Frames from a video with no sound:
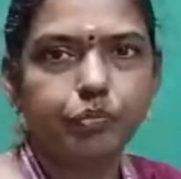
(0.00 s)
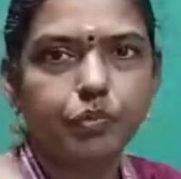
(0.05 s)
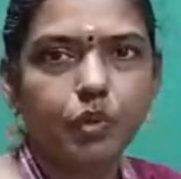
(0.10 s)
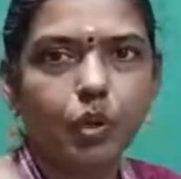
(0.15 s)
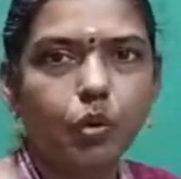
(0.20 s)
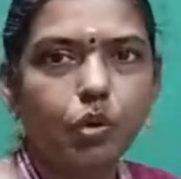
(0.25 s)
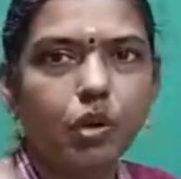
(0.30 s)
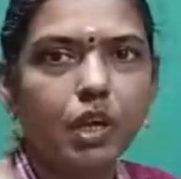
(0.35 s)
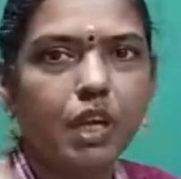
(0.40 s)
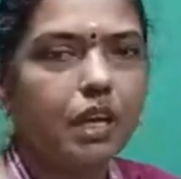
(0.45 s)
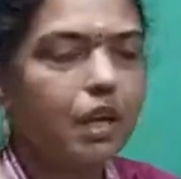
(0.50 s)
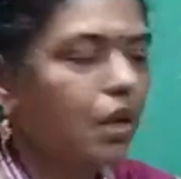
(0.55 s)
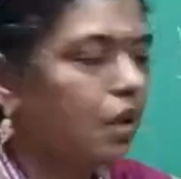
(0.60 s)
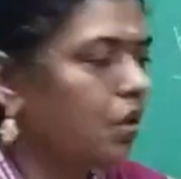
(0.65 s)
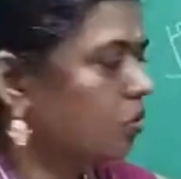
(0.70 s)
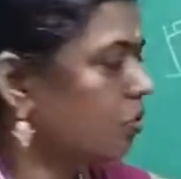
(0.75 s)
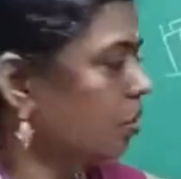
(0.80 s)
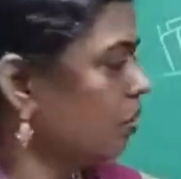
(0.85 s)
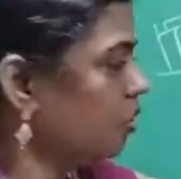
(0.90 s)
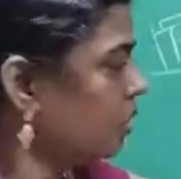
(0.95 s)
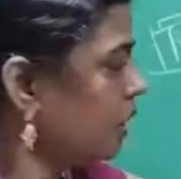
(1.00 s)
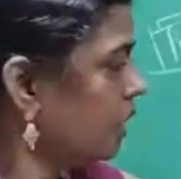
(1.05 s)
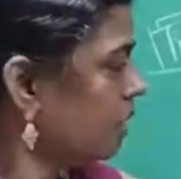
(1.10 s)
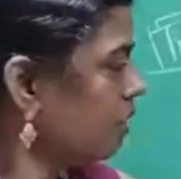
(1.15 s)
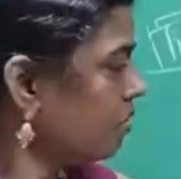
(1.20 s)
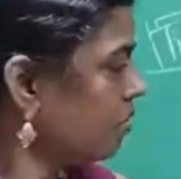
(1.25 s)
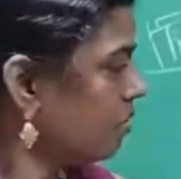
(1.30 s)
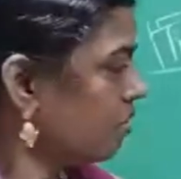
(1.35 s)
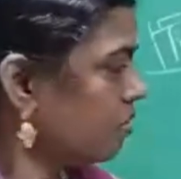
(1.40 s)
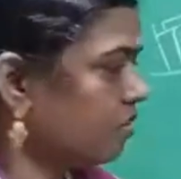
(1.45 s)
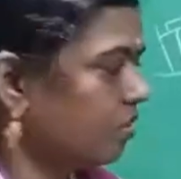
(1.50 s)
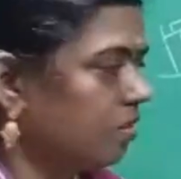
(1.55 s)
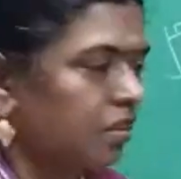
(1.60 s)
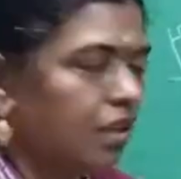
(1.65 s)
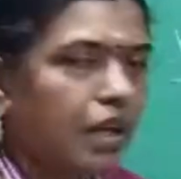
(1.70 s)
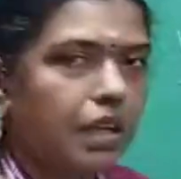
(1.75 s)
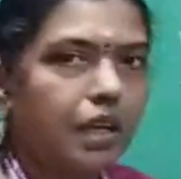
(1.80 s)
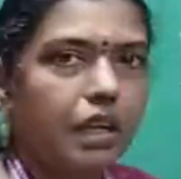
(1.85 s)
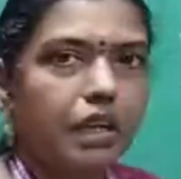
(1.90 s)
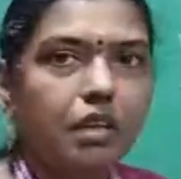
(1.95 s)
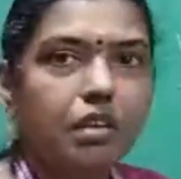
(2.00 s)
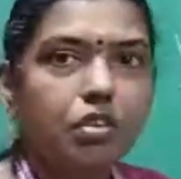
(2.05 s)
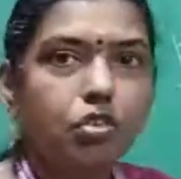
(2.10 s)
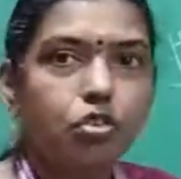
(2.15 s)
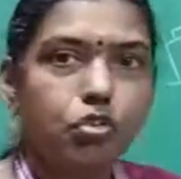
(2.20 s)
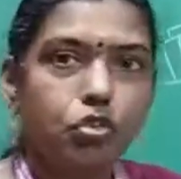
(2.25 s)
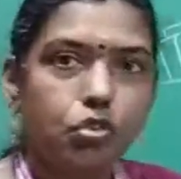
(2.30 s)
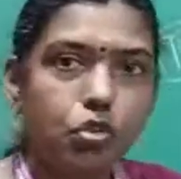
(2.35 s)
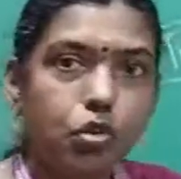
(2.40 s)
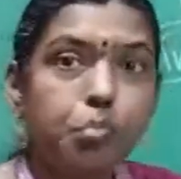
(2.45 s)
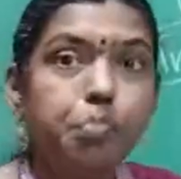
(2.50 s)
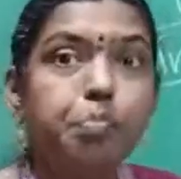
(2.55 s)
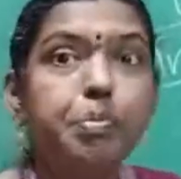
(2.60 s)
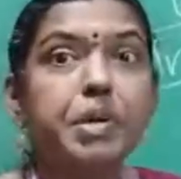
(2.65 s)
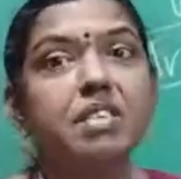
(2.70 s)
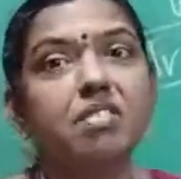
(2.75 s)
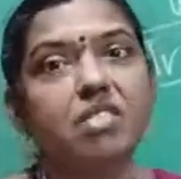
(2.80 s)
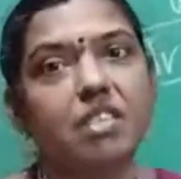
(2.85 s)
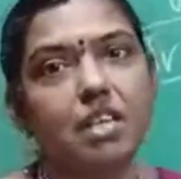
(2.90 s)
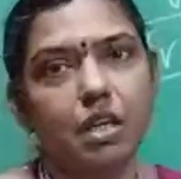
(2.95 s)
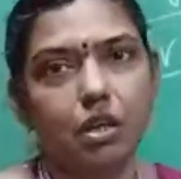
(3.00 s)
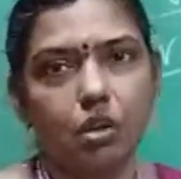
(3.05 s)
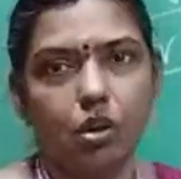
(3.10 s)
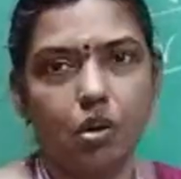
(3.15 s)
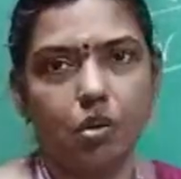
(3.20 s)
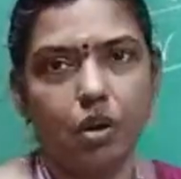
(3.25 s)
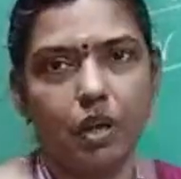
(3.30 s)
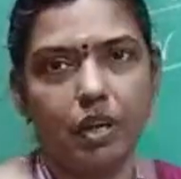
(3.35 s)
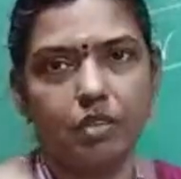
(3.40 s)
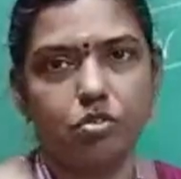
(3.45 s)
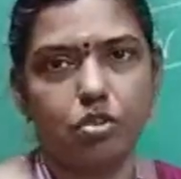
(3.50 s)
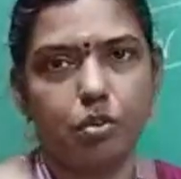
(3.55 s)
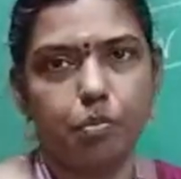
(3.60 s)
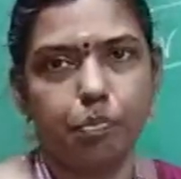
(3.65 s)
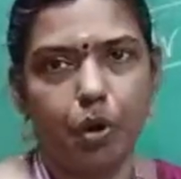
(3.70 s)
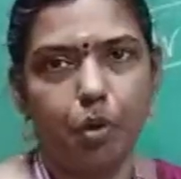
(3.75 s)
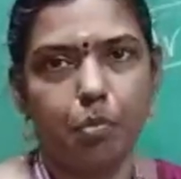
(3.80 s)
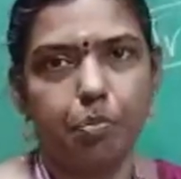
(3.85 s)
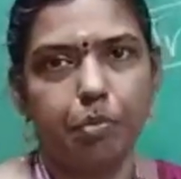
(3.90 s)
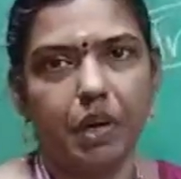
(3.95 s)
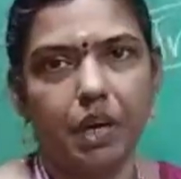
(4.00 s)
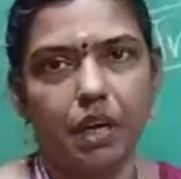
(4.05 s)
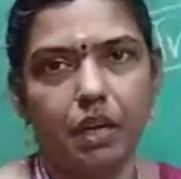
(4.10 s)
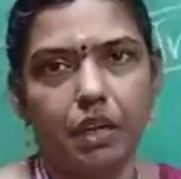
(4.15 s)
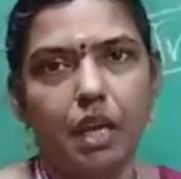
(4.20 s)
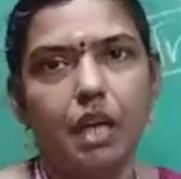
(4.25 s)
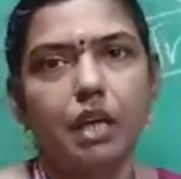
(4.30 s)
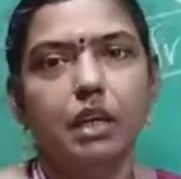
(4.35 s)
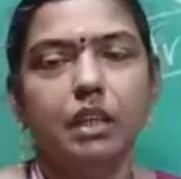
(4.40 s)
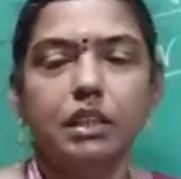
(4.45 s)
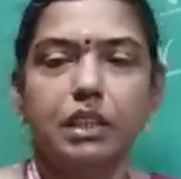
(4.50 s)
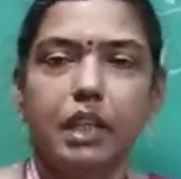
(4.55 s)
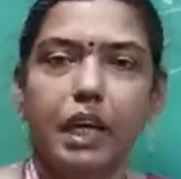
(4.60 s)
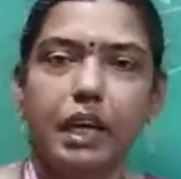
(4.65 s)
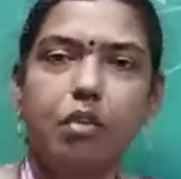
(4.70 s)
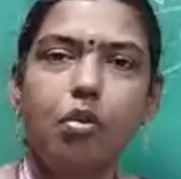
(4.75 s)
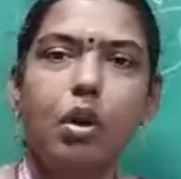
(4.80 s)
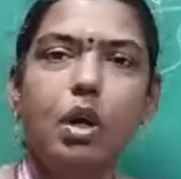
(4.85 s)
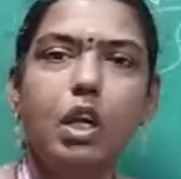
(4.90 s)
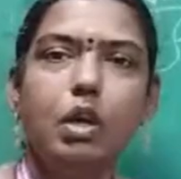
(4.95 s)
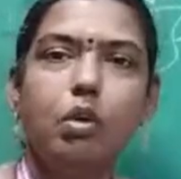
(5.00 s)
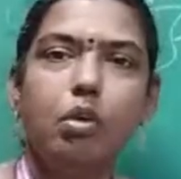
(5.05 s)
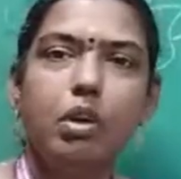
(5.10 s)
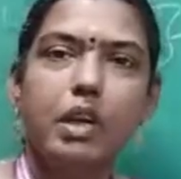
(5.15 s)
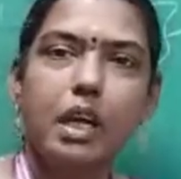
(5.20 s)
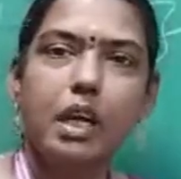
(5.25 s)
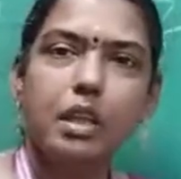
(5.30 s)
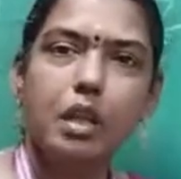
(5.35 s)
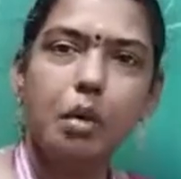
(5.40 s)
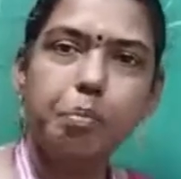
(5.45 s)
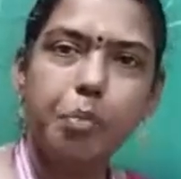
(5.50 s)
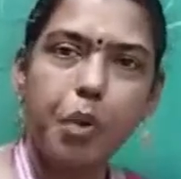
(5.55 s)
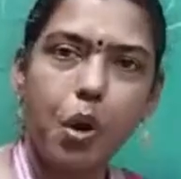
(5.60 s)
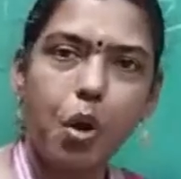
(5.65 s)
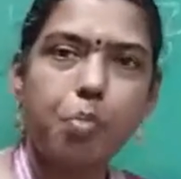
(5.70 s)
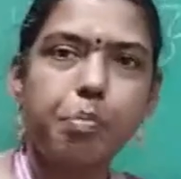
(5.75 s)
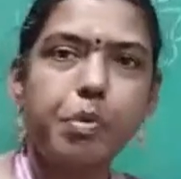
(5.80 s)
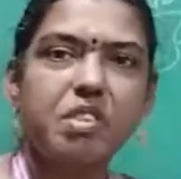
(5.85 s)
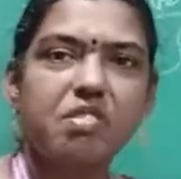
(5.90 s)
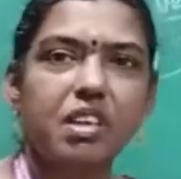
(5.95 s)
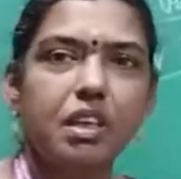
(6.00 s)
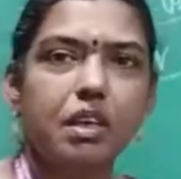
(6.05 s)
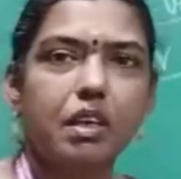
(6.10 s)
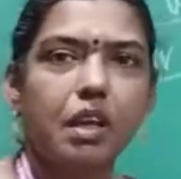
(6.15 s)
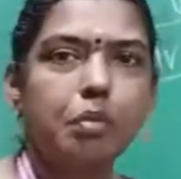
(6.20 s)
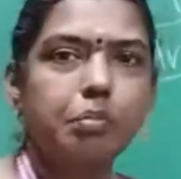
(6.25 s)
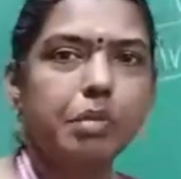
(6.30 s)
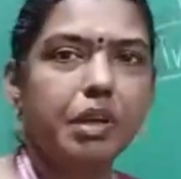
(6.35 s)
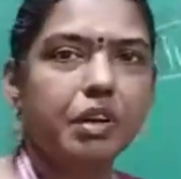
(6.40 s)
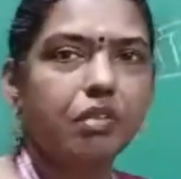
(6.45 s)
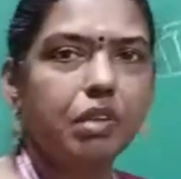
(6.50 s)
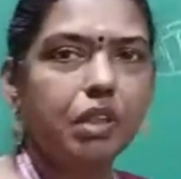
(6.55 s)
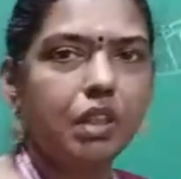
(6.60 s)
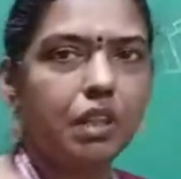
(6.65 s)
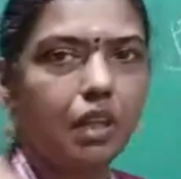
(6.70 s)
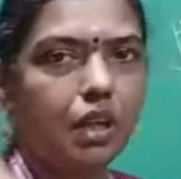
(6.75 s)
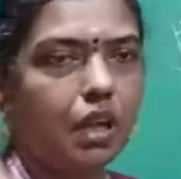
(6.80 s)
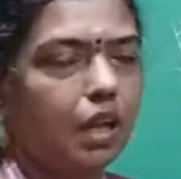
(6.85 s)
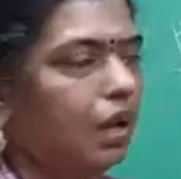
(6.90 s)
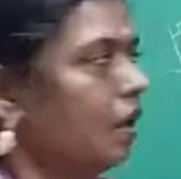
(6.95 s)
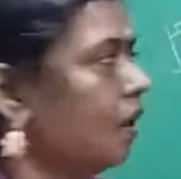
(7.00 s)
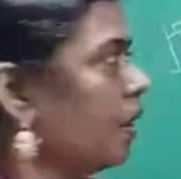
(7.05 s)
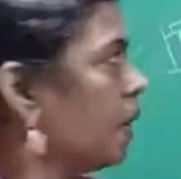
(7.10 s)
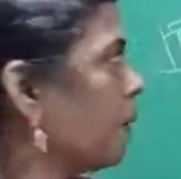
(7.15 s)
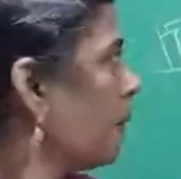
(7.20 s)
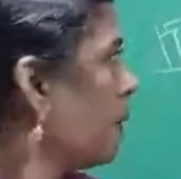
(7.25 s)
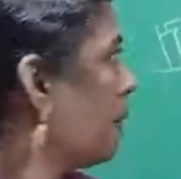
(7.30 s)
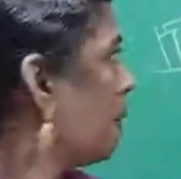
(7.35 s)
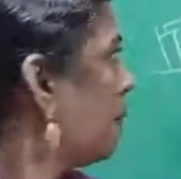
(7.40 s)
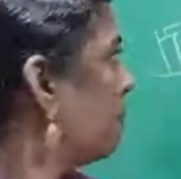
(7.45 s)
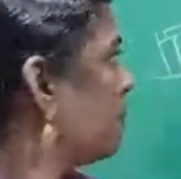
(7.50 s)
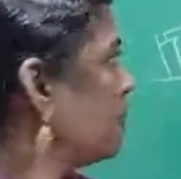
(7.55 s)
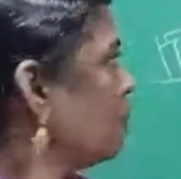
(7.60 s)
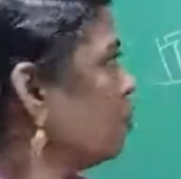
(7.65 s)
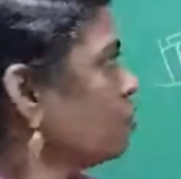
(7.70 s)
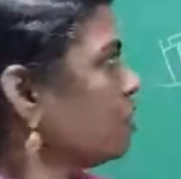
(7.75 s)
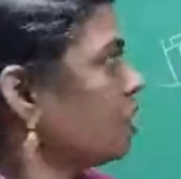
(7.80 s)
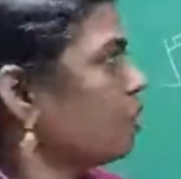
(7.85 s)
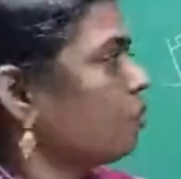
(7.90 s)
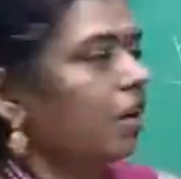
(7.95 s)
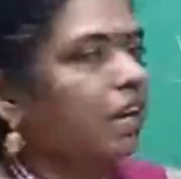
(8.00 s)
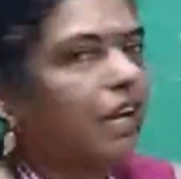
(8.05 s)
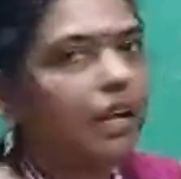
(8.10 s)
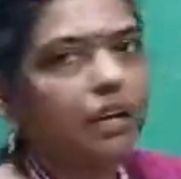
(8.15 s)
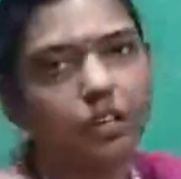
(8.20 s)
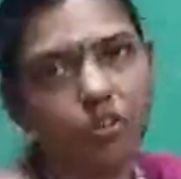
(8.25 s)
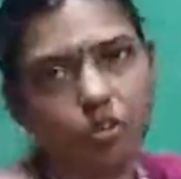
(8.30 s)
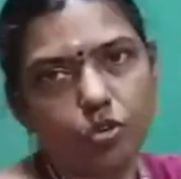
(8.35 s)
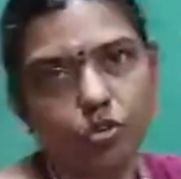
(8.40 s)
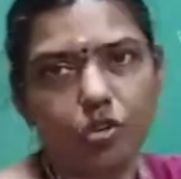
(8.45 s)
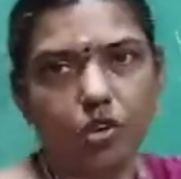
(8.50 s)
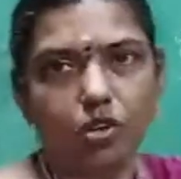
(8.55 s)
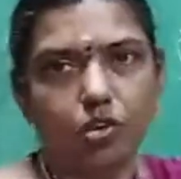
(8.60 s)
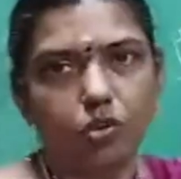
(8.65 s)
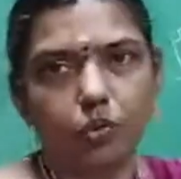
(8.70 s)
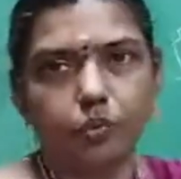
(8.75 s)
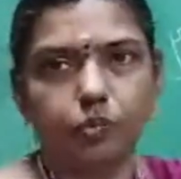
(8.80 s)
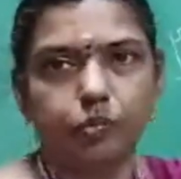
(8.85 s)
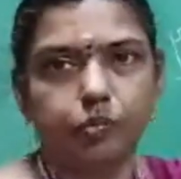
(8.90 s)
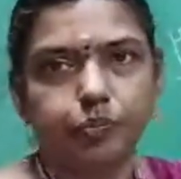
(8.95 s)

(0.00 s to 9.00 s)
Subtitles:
Okay, so this should be synchronized properly. Then only you will get the proper signal between the user one and user two.